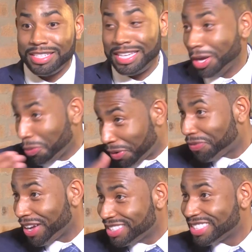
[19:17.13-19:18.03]
deal
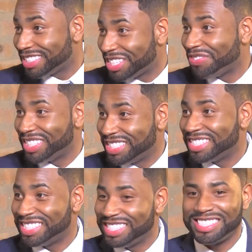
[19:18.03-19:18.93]
with us in some
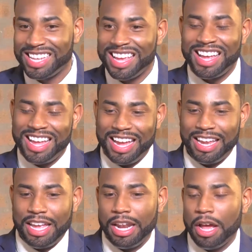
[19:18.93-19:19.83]
instances,
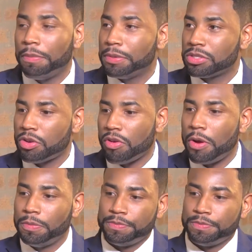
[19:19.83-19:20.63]
and help us grow.